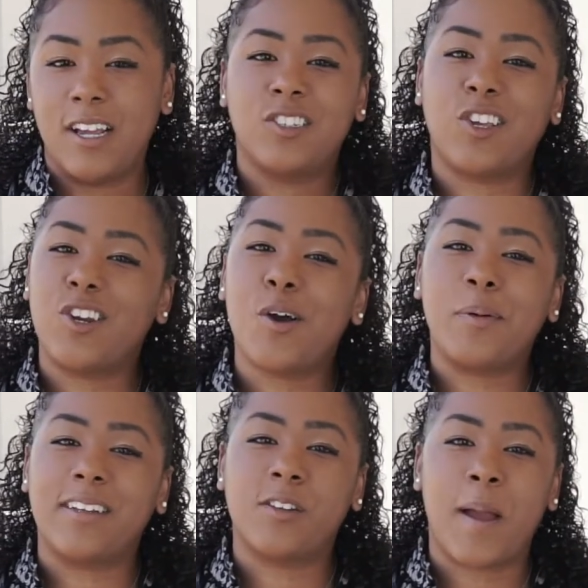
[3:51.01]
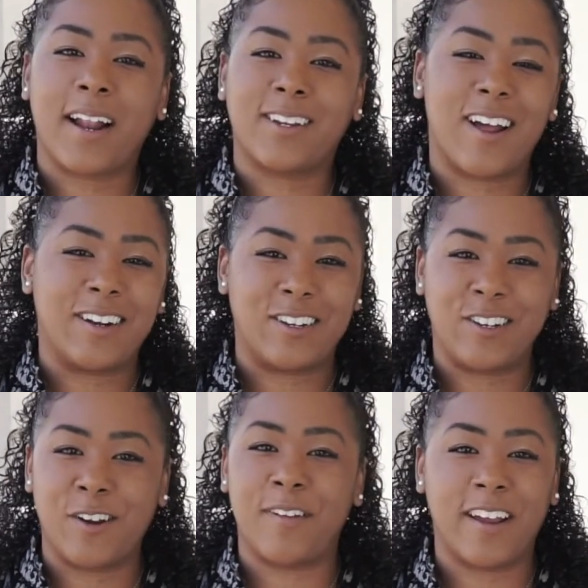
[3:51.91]
So you know what to expect on
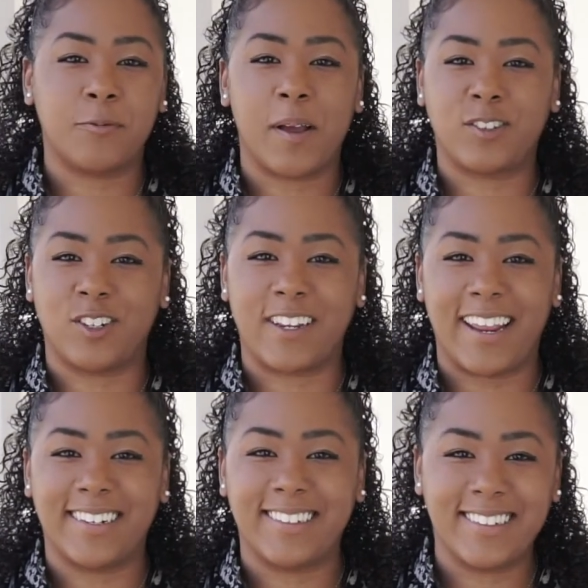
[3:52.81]
your very special day.